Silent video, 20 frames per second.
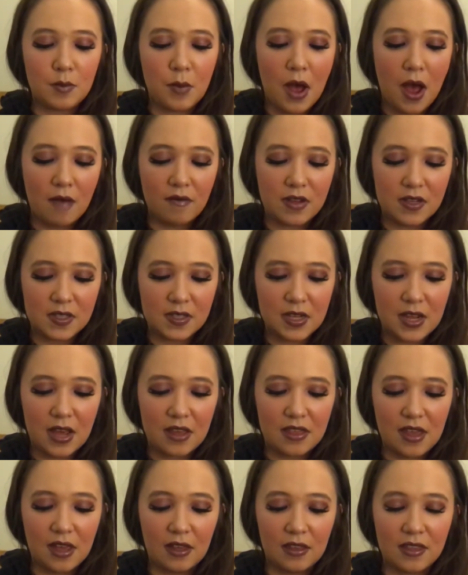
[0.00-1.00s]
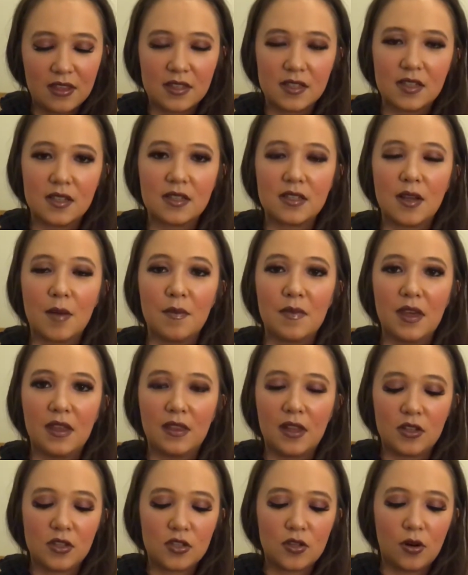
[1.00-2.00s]
but obviously I think this is something
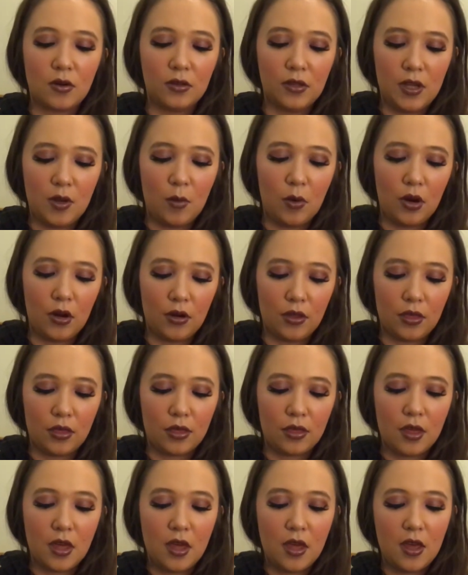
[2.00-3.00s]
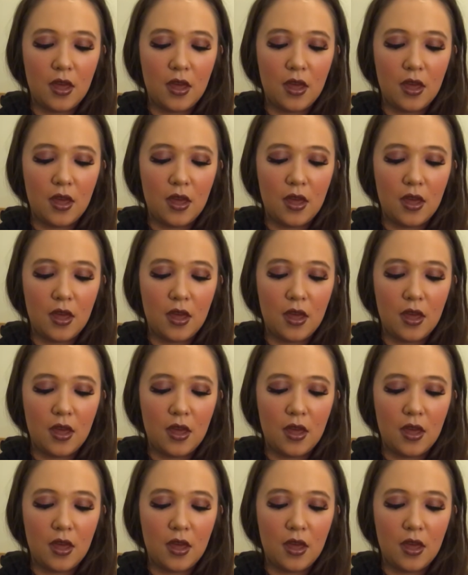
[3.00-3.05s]
that's totally worth